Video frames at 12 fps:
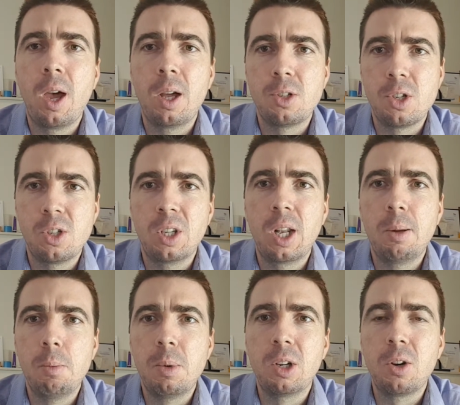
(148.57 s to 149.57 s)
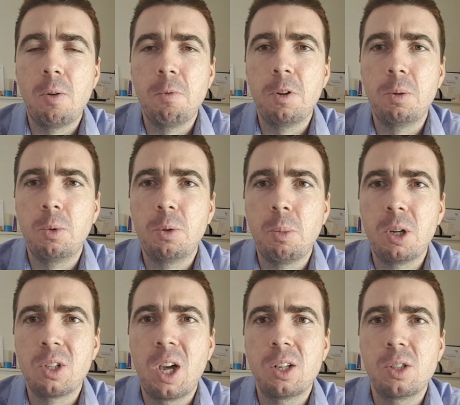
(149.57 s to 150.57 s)
just to get him a bit confident with my
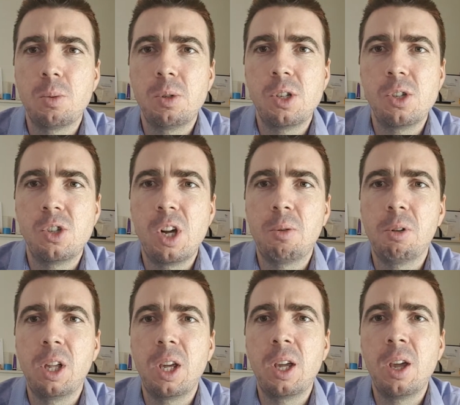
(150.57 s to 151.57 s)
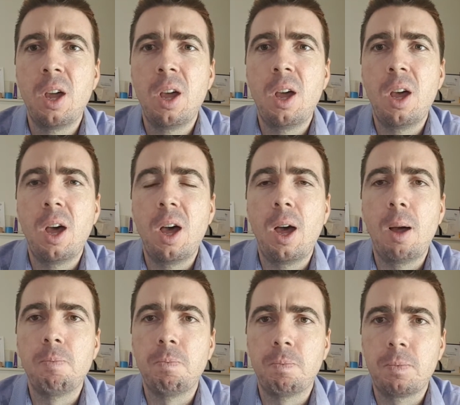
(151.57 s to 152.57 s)
touch, which is generally,
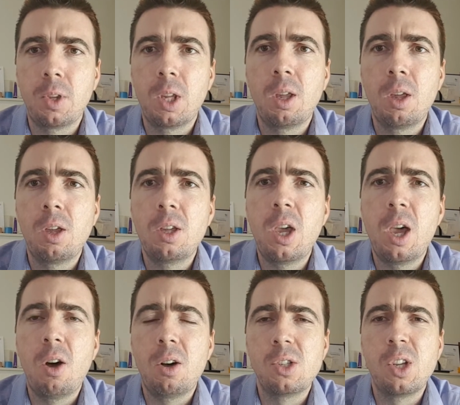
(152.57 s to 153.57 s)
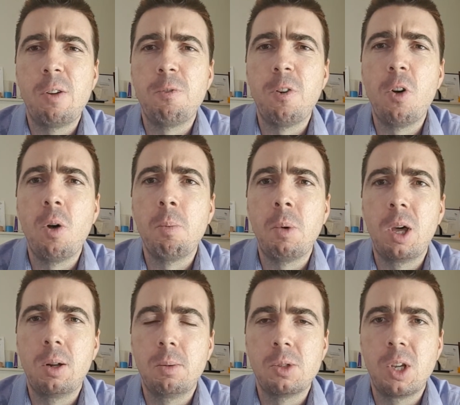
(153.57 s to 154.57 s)
I'd say firm. And
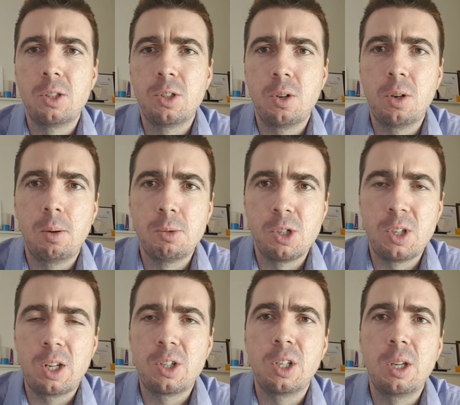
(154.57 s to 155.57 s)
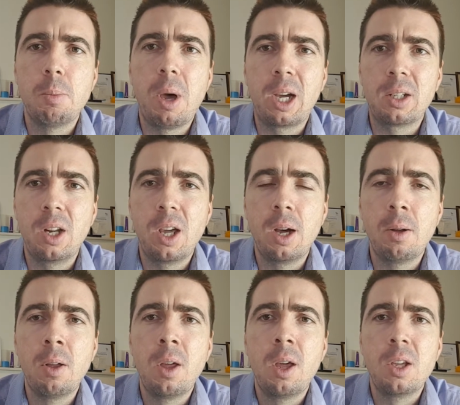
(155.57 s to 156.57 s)
I'm saying, John, I'm just touching your back now,
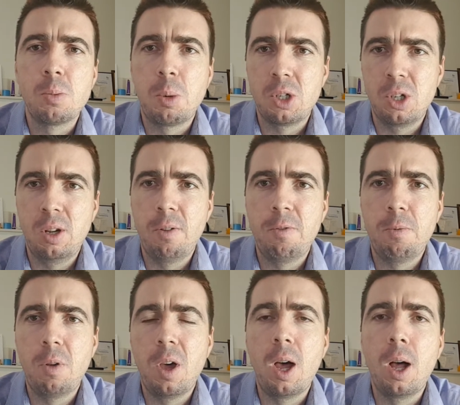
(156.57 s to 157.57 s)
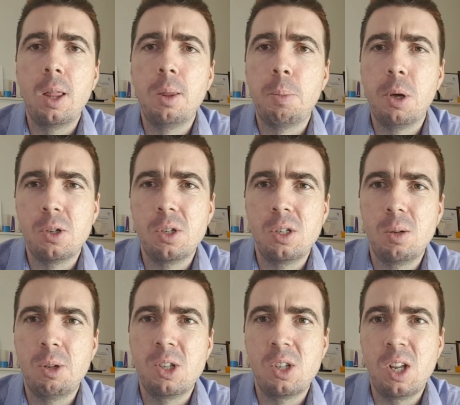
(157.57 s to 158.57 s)
especially if the person's a
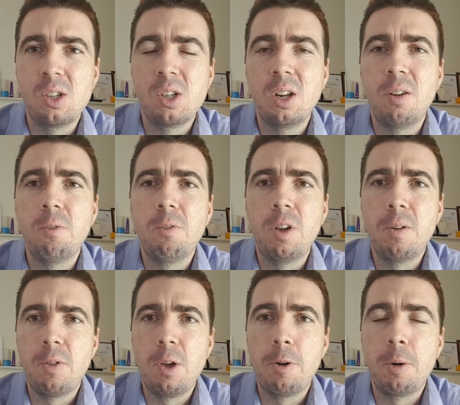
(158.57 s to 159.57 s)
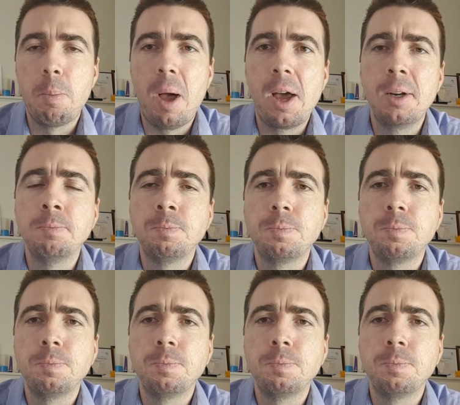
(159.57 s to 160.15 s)
bit sensitive, if they're in pain.